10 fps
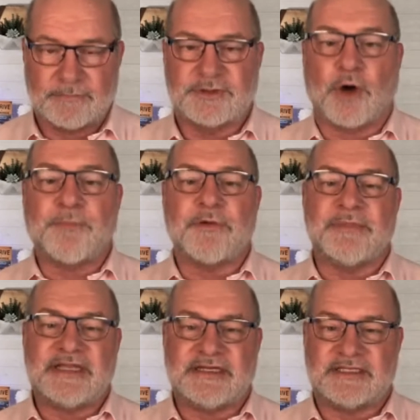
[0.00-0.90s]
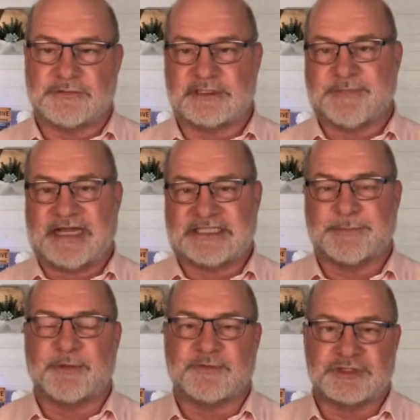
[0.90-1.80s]
Dopamine is
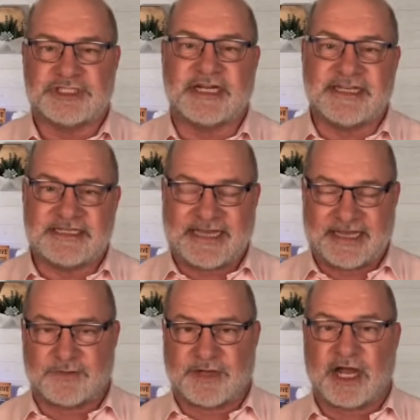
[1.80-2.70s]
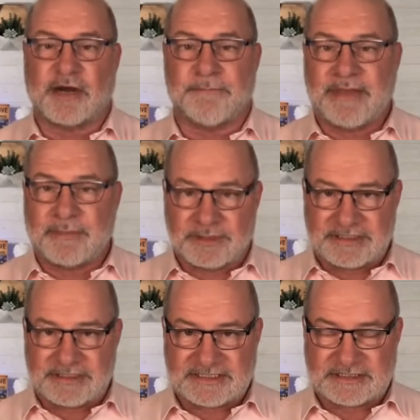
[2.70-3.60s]
responsible for shutting down our
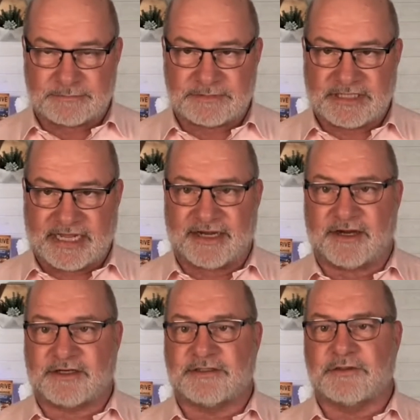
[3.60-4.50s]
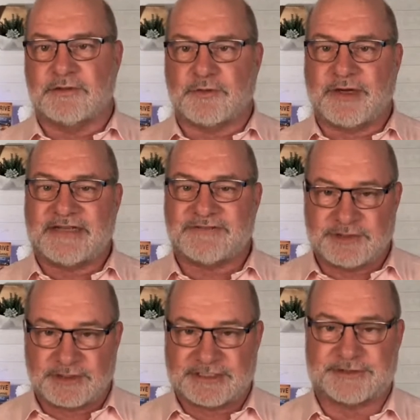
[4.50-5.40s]
memory systems and our creative
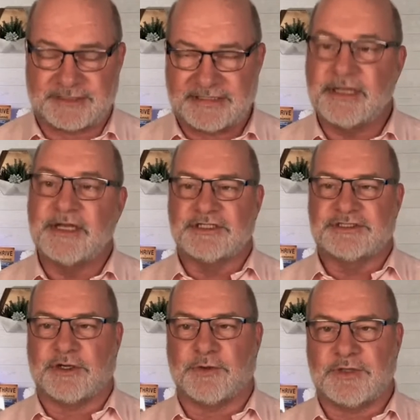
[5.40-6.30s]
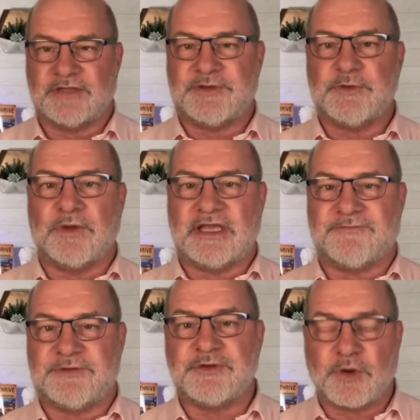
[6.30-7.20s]
circuitry. So if you
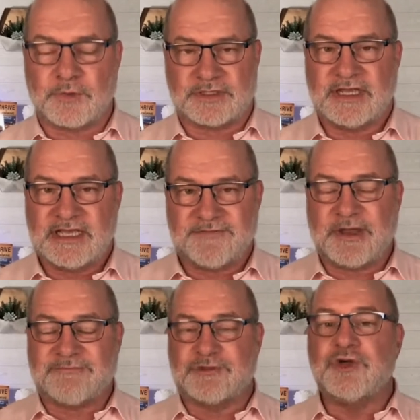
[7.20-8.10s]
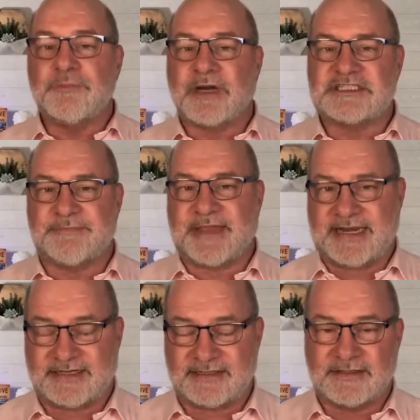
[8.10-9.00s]
have too much
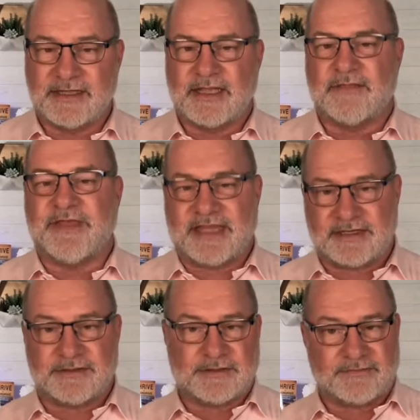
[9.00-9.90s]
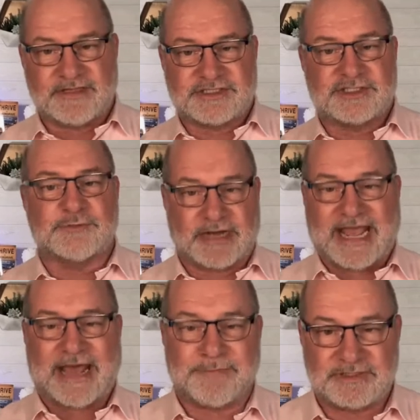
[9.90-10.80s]
beta, then this is what
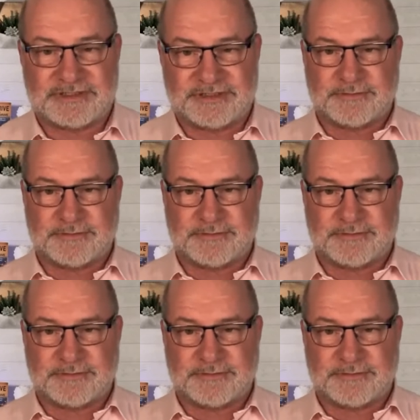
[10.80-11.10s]
happens.